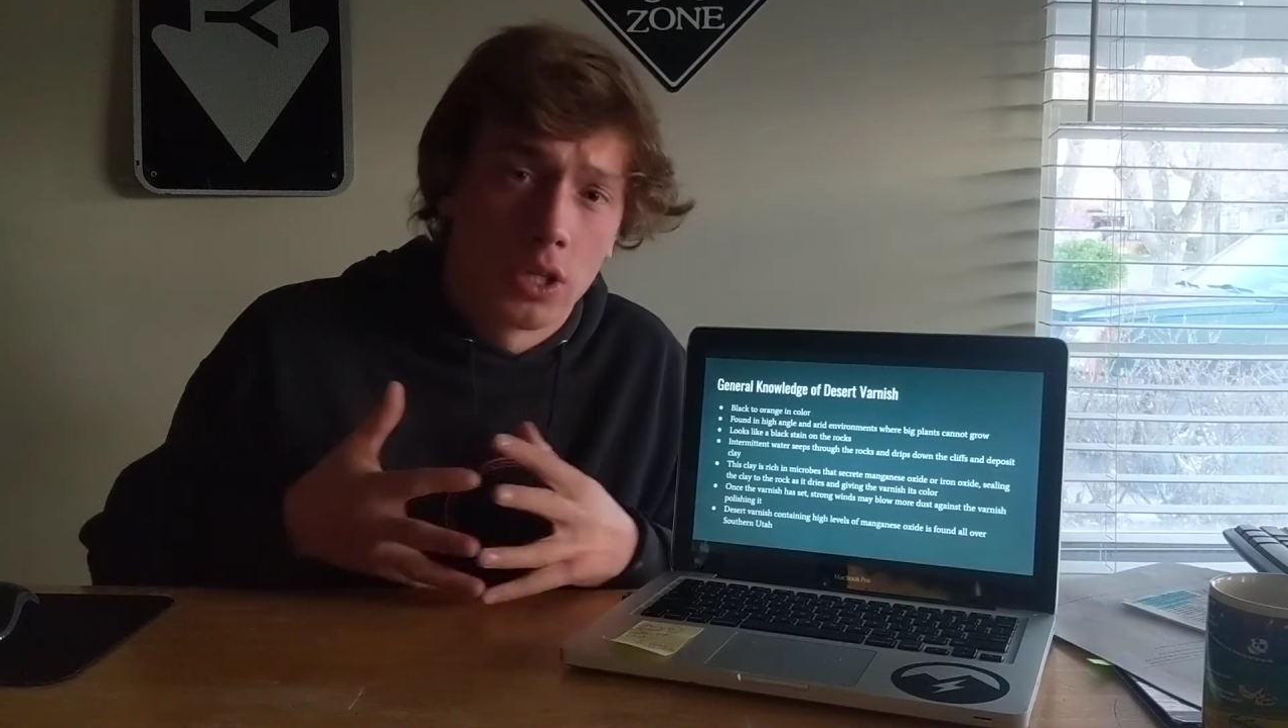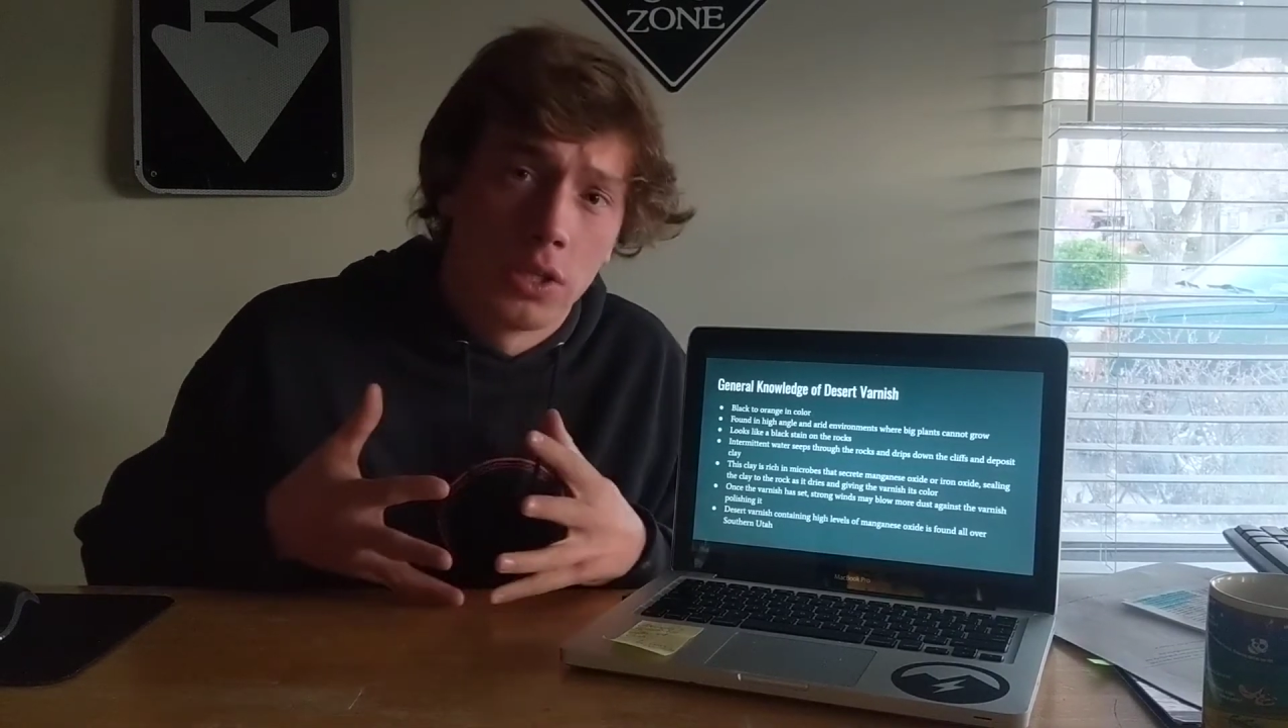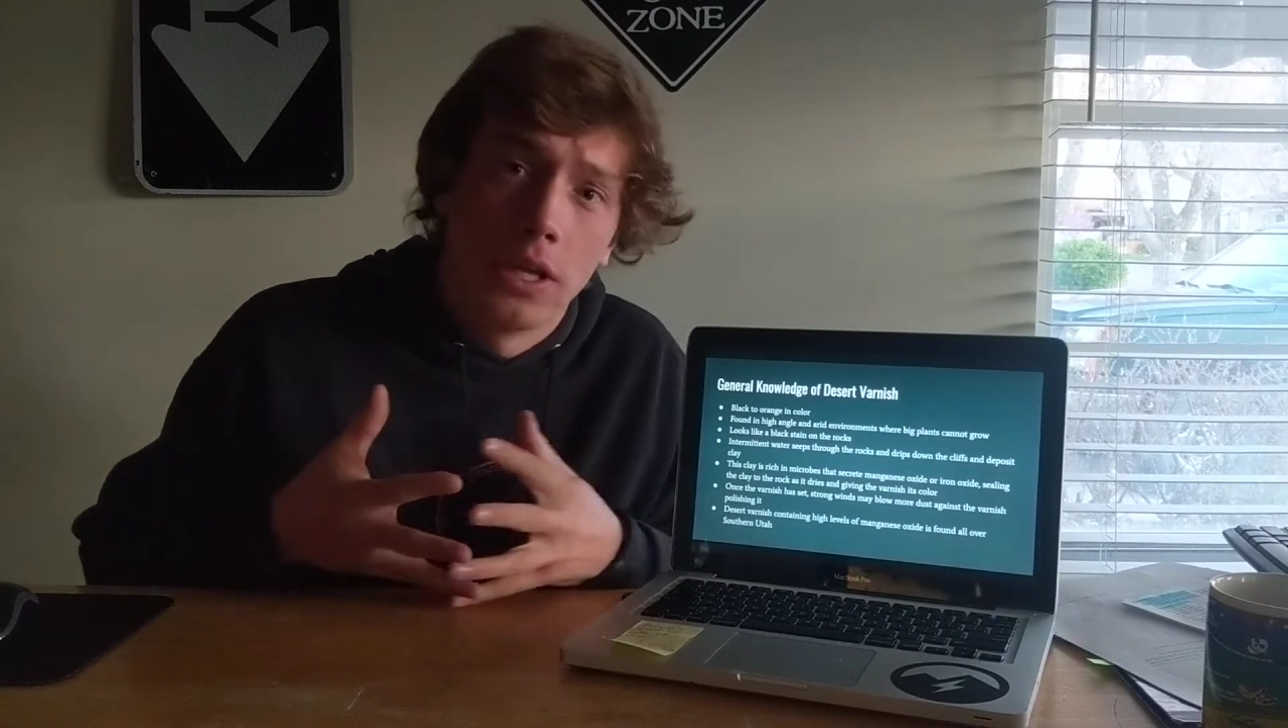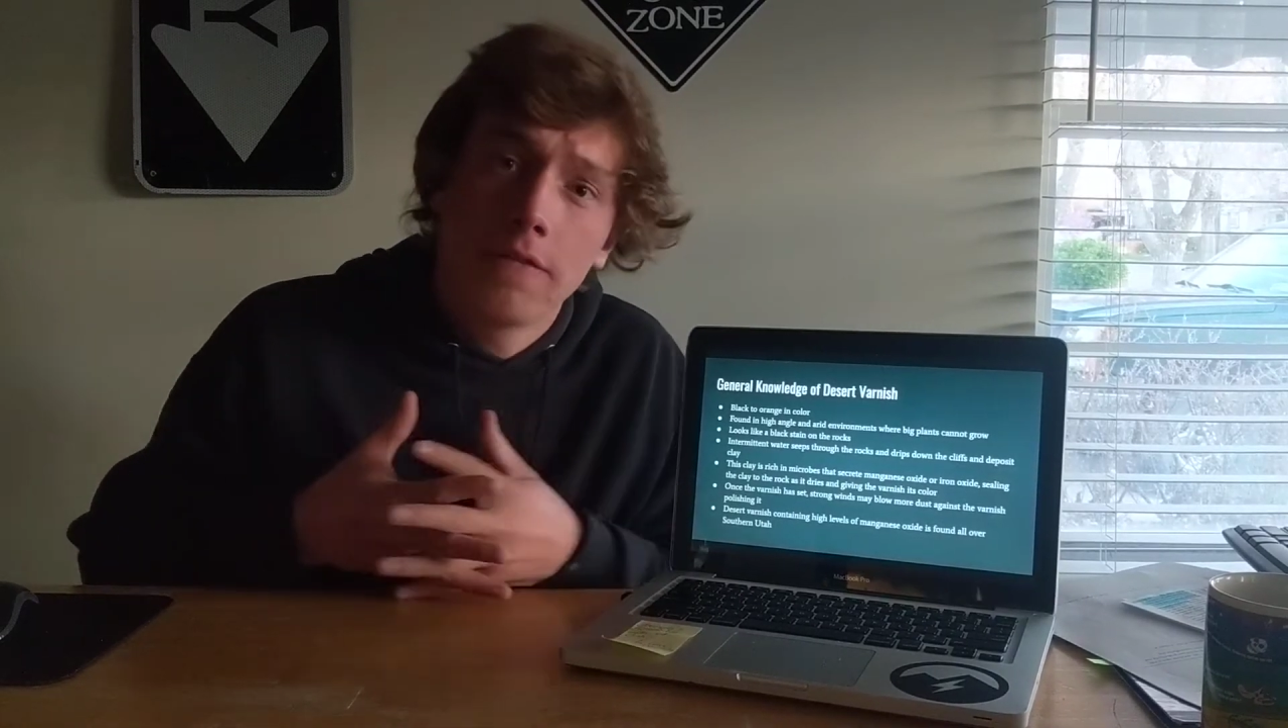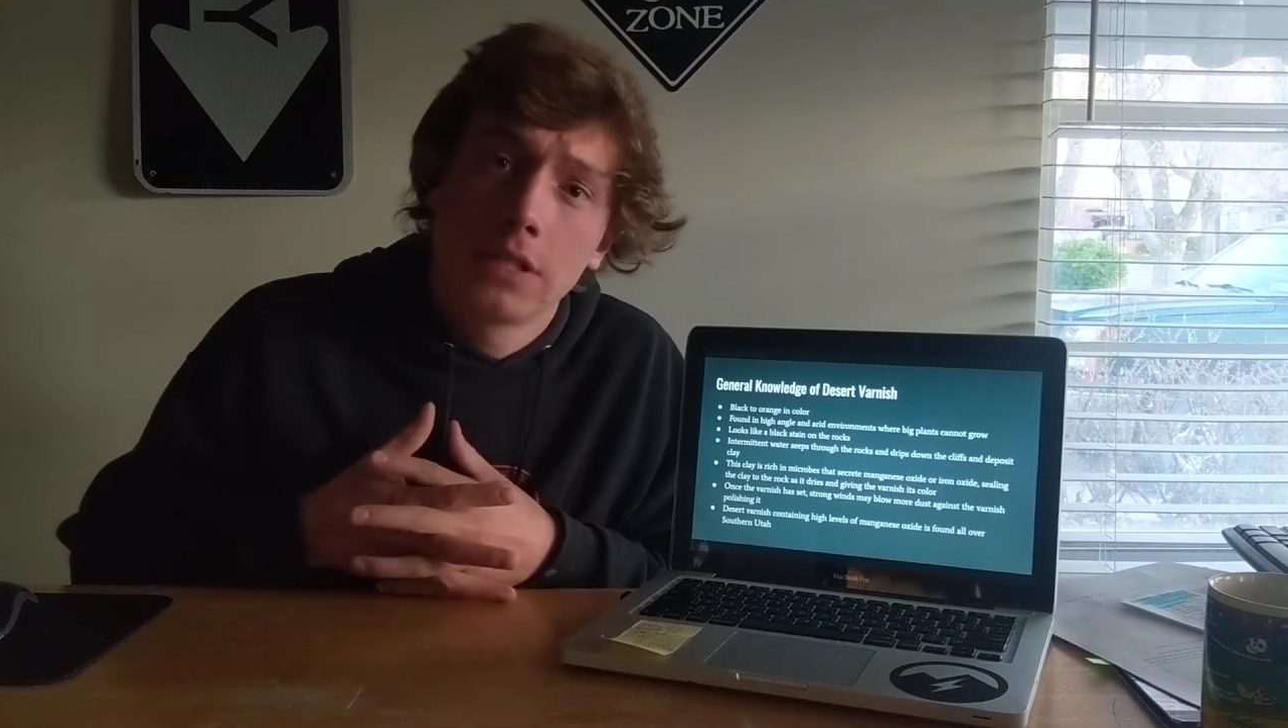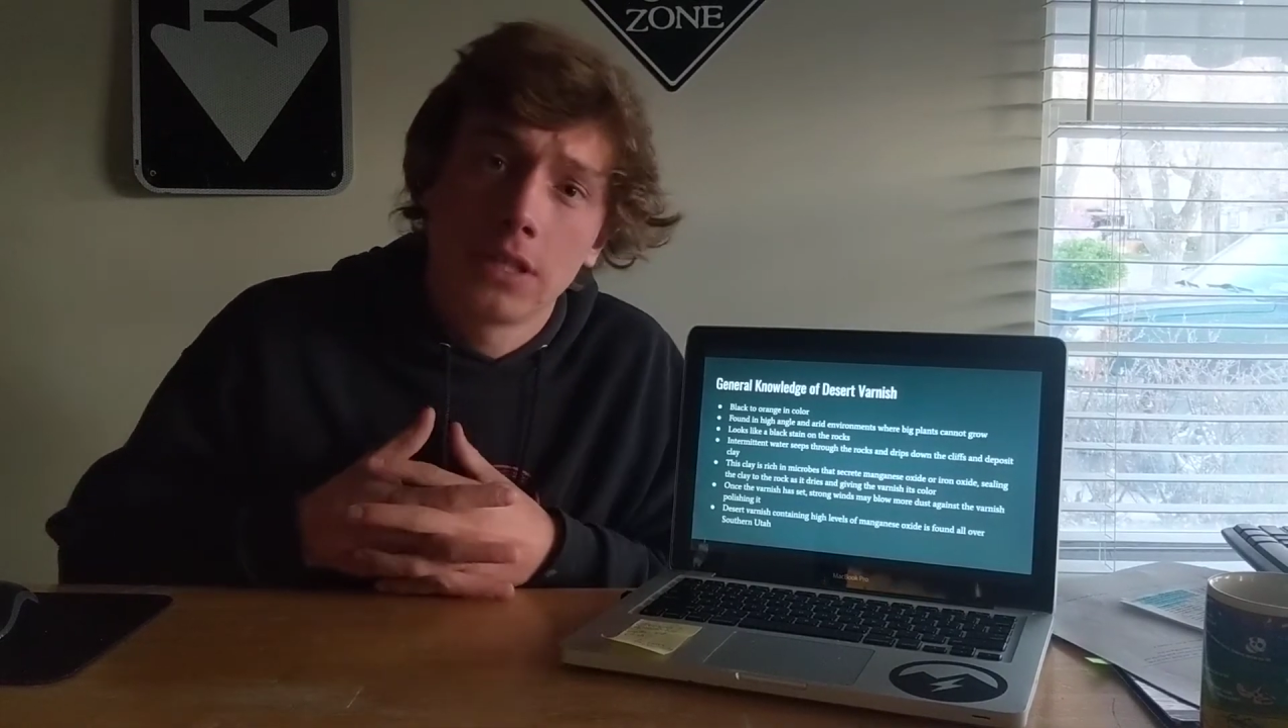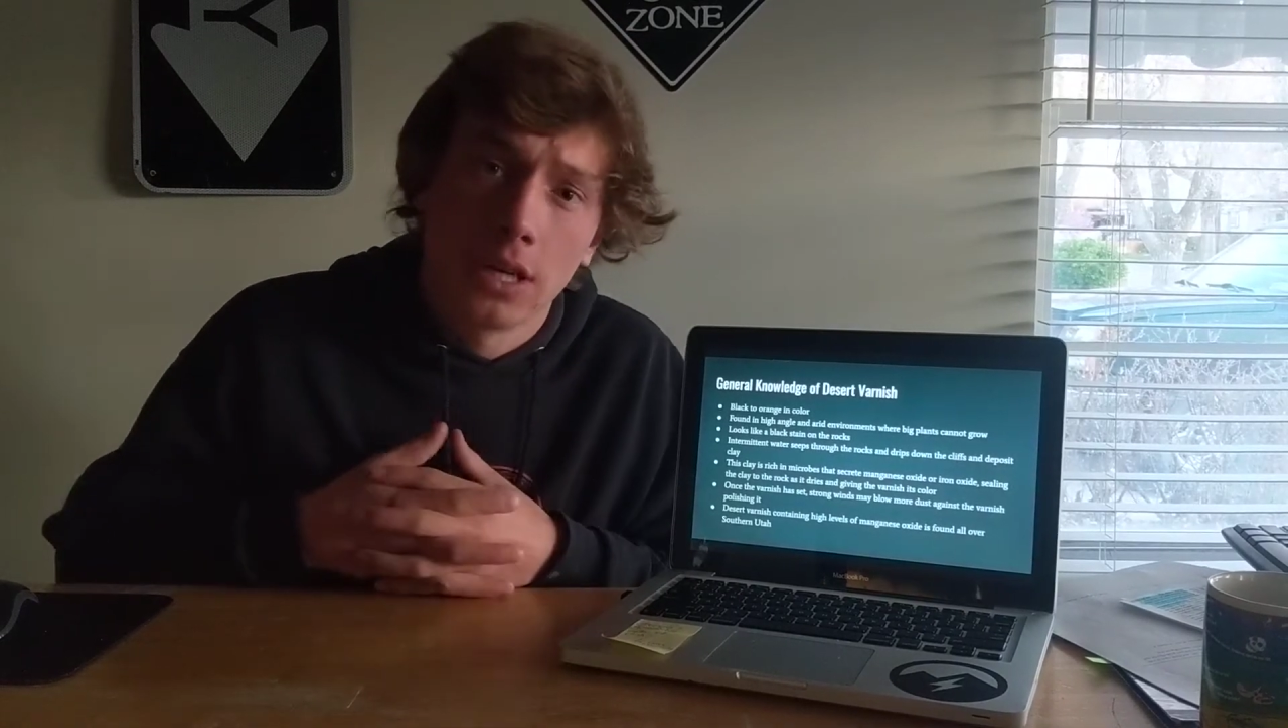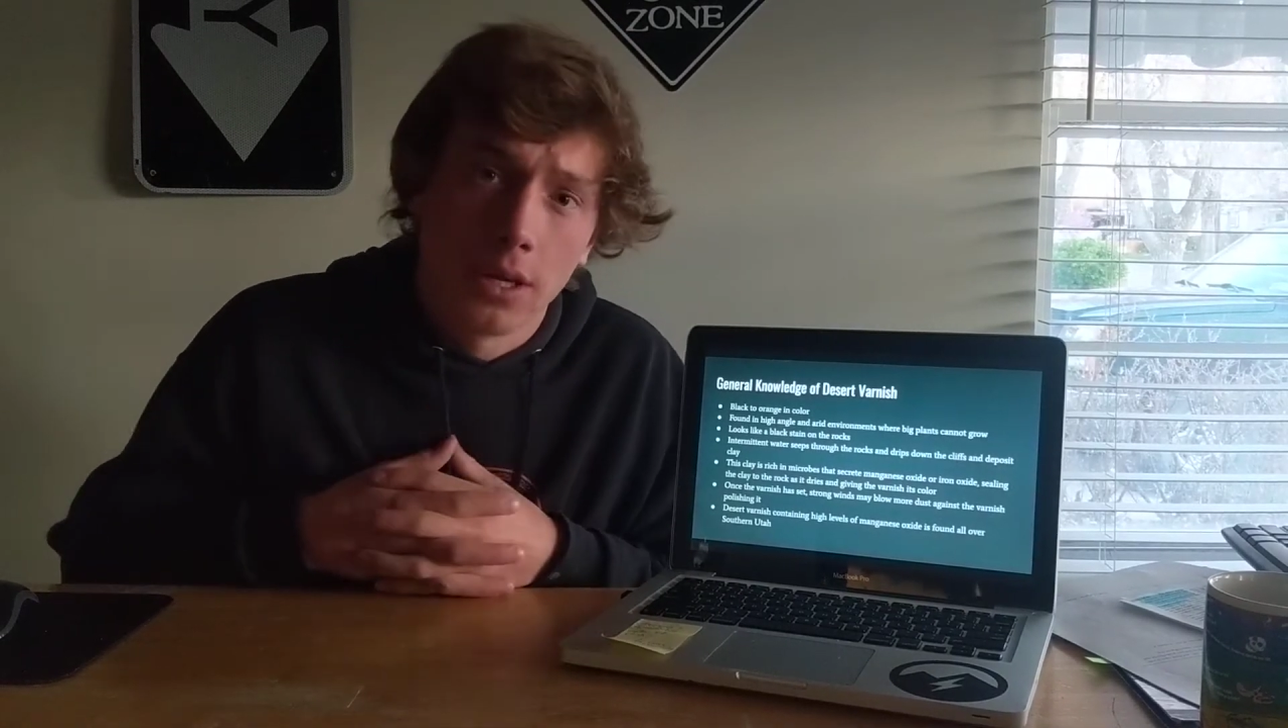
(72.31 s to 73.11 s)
cliffs.